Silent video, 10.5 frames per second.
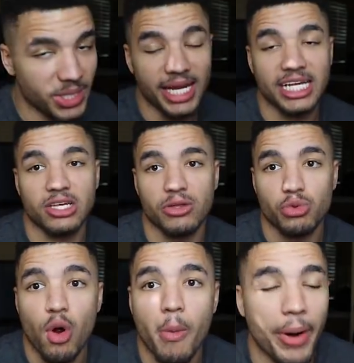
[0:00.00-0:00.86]
Seeing as the
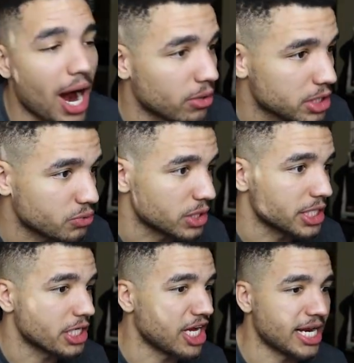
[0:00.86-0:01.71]
throw power is
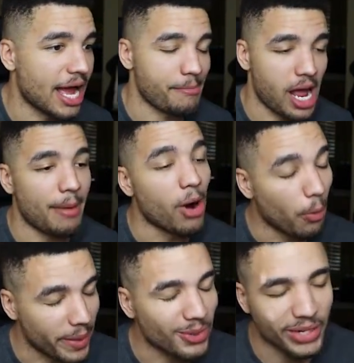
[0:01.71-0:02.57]
really good, I'm, I'm
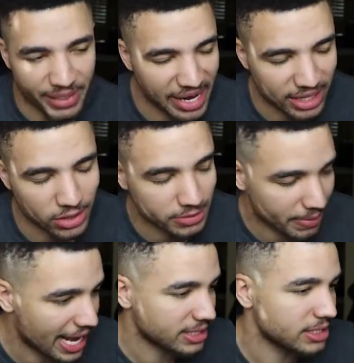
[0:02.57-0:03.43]
hoping we can make those
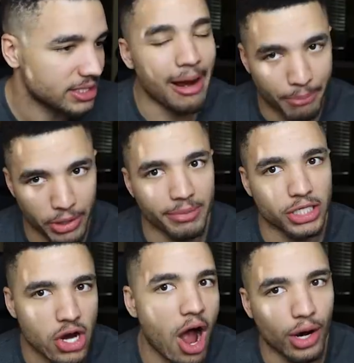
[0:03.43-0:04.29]
passes. And pretty
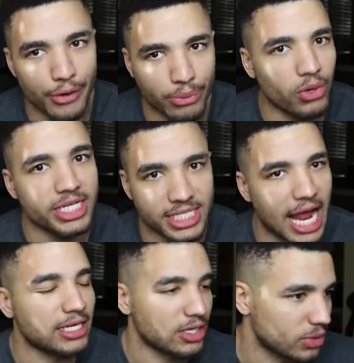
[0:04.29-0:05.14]
much all our throwing
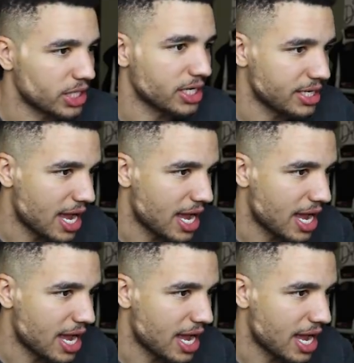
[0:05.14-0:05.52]
stats are really good